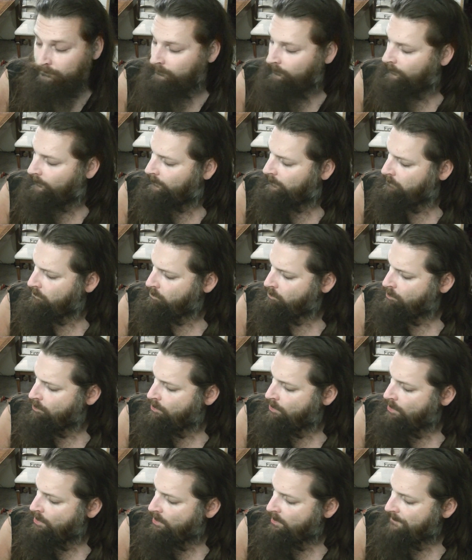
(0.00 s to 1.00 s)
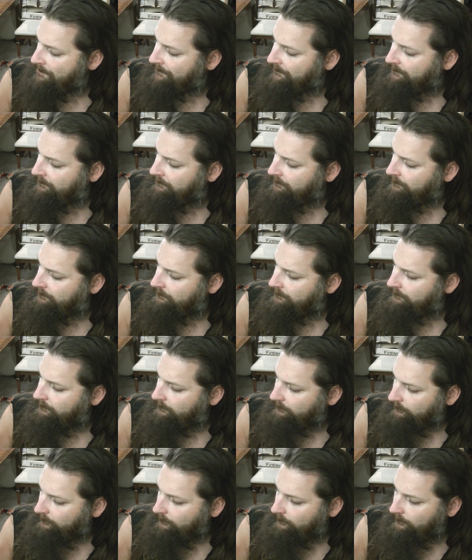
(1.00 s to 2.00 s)

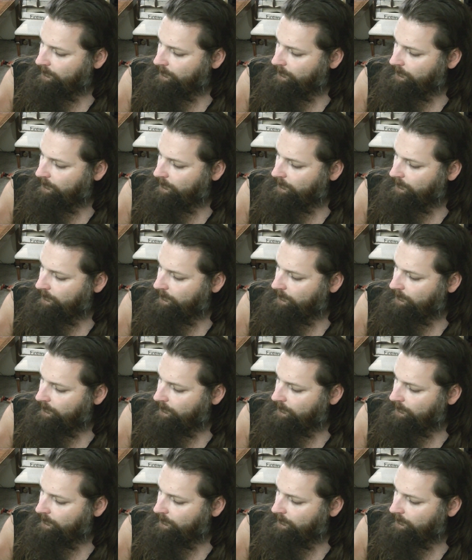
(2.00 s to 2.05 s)
Nobody speaks.